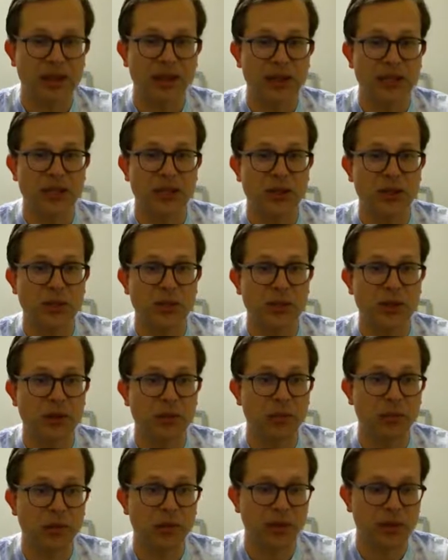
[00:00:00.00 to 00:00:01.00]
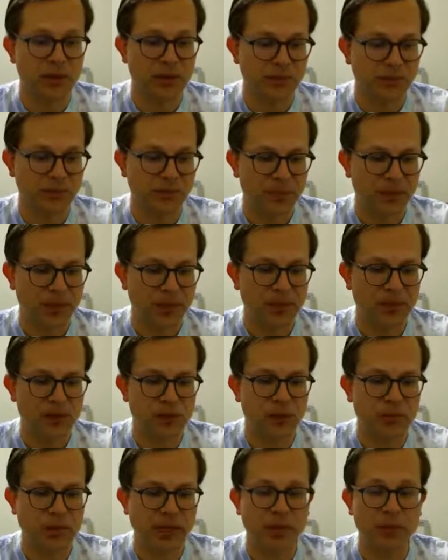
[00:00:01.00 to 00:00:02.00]
let's do number. This
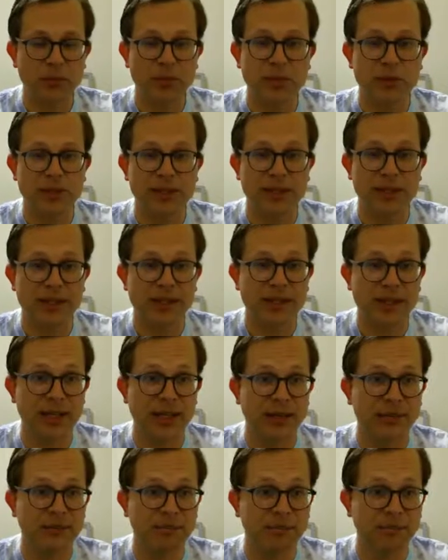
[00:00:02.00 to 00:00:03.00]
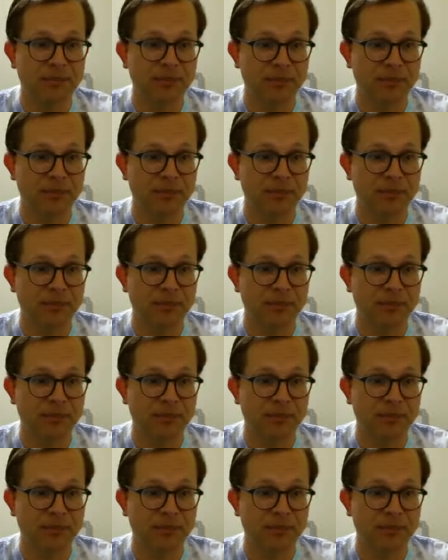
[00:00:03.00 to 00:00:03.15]
should be number 16.